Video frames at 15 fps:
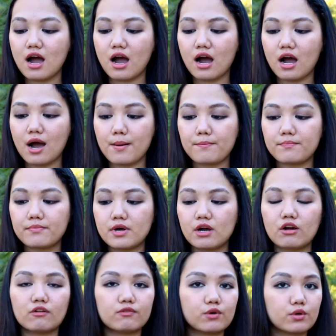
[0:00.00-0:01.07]

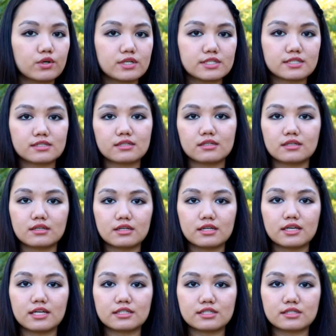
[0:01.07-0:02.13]
Of course,
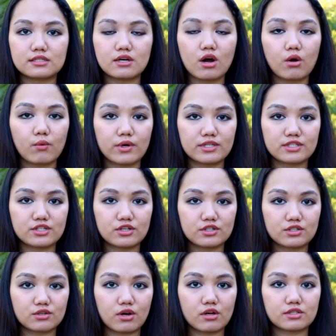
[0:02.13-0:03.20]
it's always
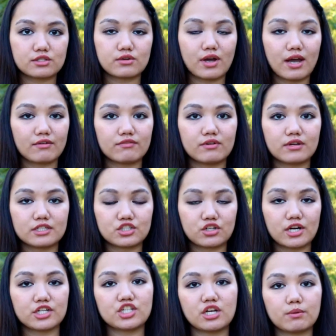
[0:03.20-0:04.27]
good to also have a
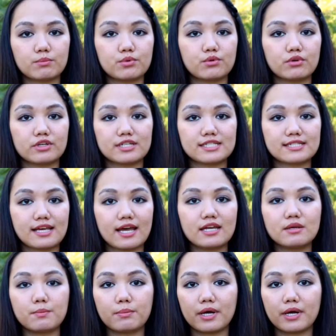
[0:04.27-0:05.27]
dry shampoo on the side,